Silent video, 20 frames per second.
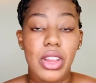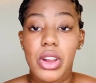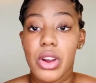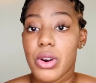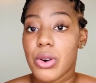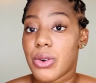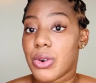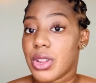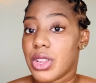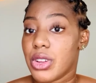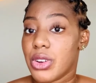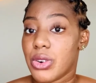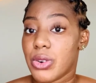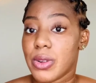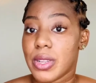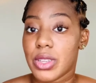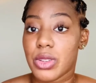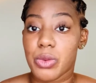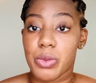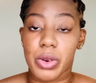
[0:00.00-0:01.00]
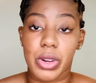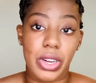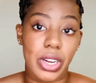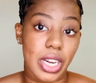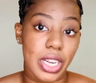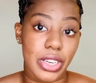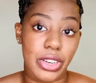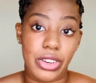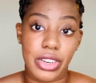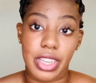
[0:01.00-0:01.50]
or are you going to work
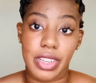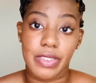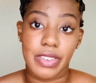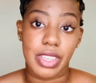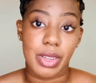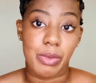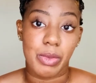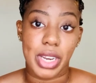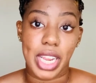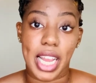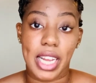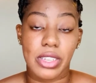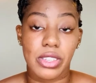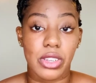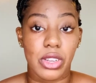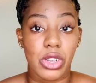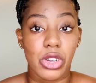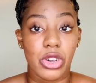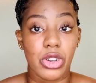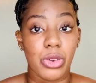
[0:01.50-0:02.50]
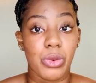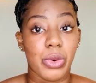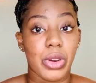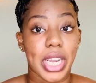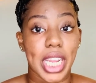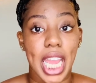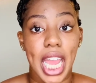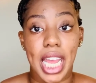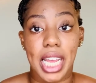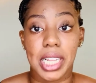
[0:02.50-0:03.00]
underneath someone else? Are you going to
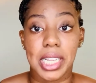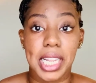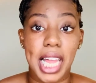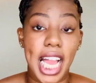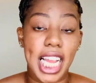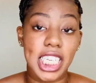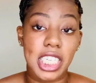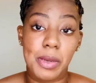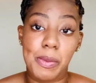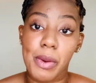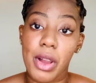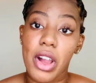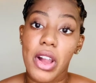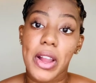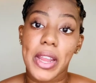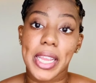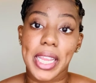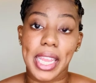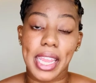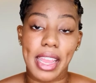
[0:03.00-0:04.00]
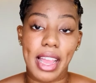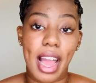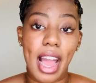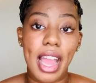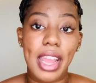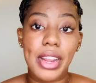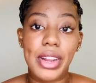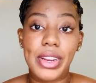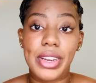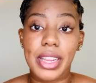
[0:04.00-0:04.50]
work at a lash spa and get
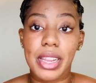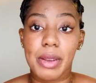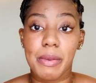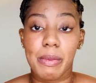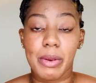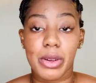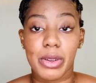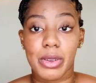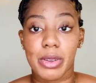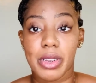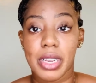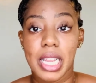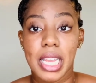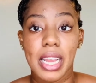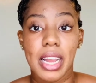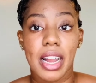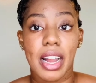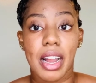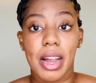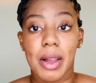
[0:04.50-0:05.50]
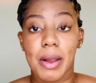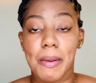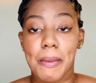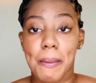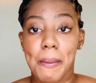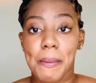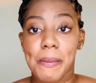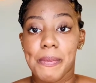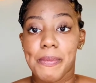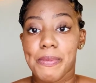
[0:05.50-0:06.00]
hired and
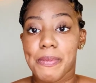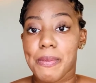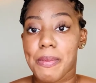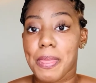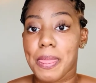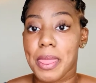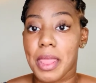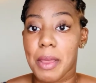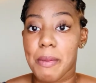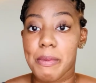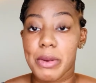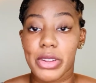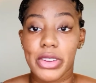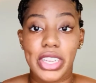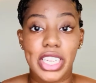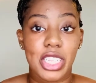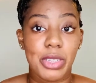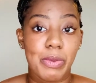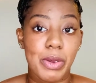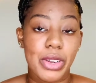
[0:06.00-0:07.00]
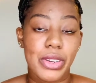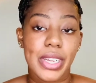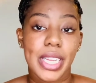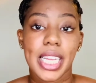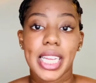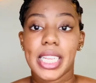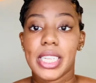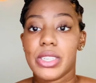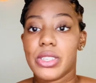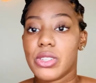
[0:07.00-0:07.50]
build
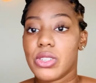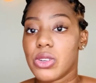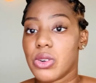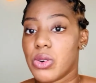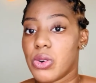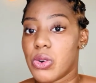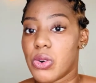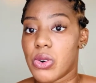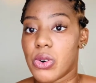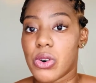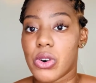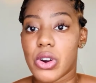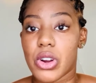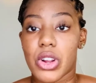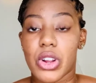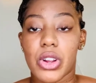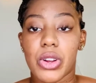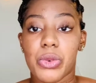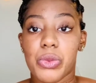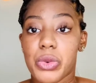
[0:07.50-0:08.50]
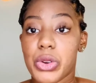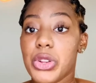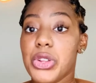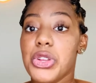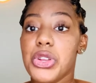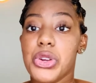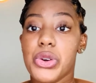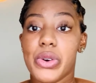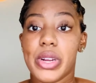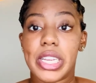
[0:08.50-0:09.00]
experience, or what are
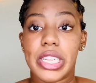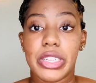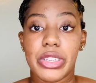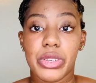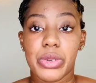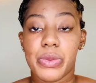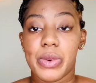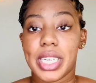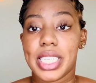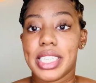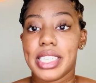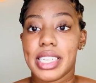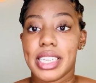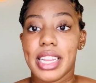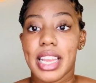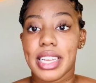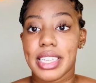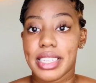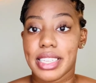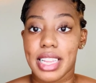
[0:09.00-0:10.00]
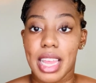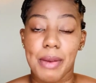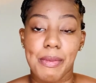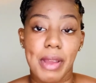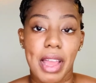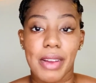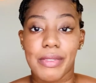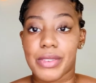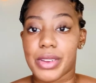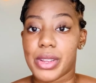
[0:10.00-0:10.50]
you going to do? What's the next step
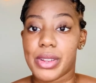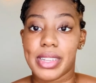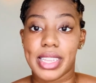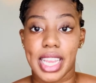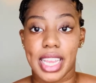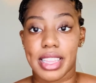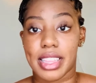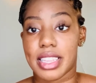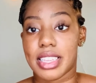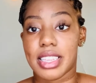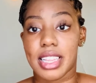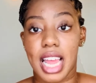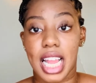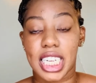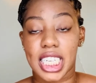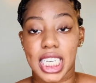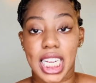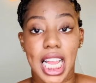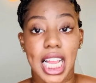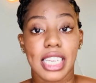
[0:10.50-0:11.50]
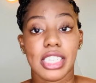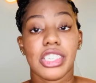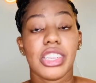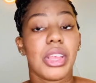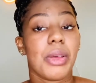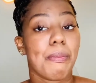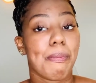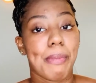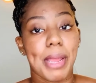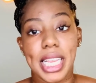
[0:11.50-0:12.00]
after you take this lash class?
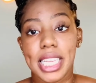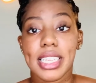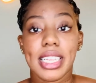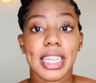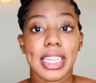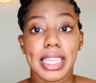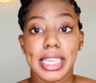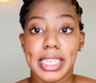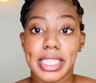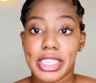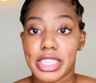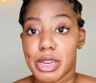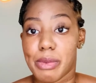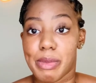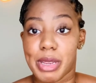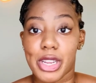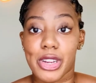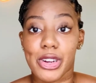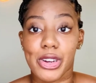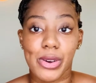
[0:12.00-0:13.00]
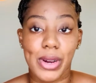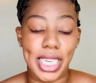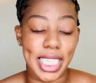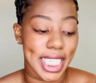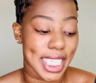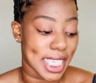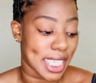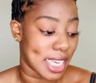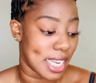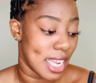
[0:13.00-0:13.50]
Basically, should be your
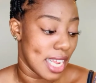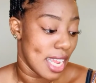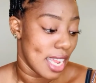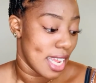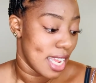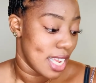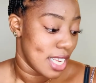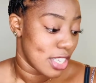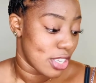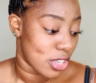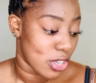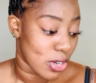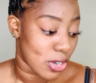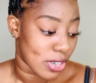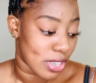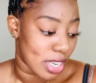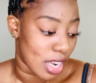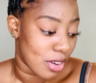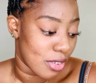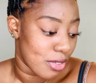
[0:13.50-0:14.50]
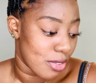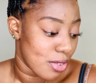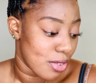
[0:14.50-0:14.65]
question to yourself.